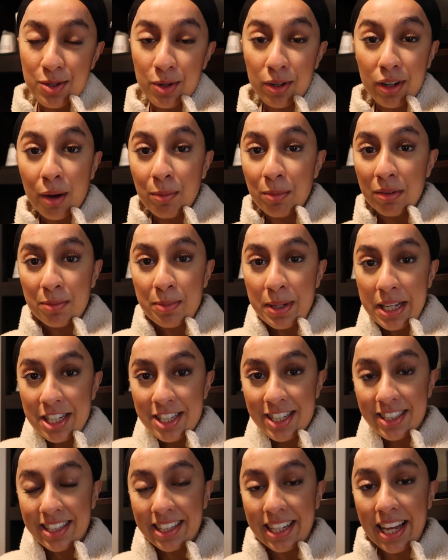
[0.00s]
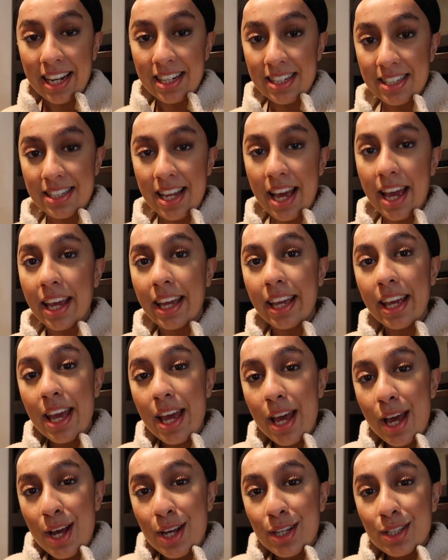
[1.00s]
to a couple of beaches again today
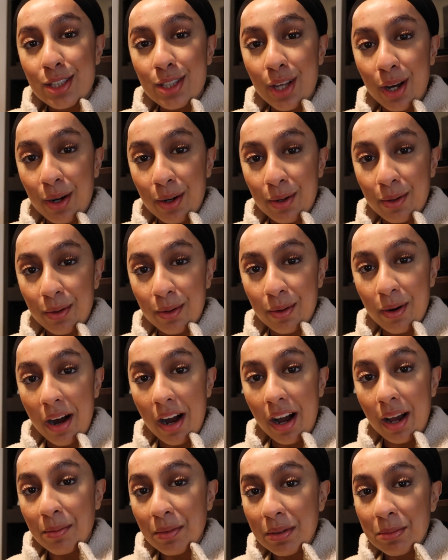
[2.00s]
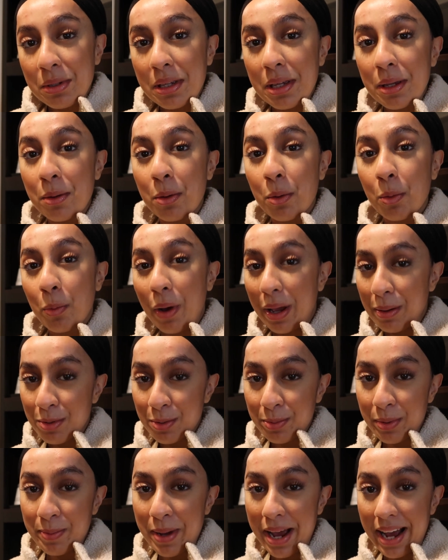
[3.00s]
so I'm gonna be way
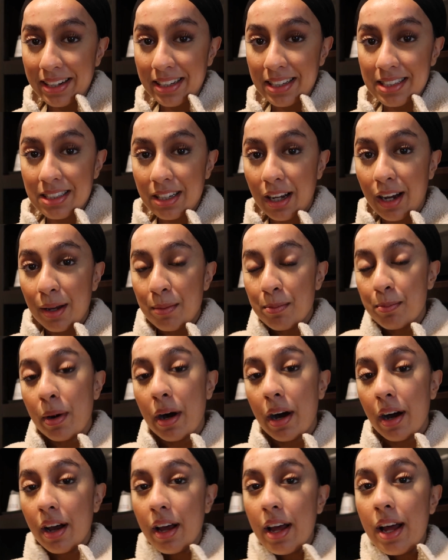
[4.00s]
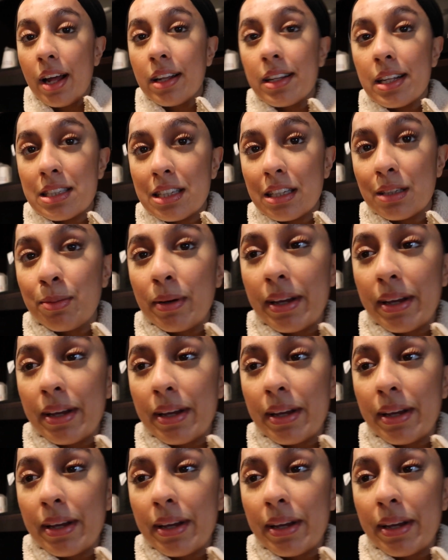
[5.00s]
more prepared this time but this is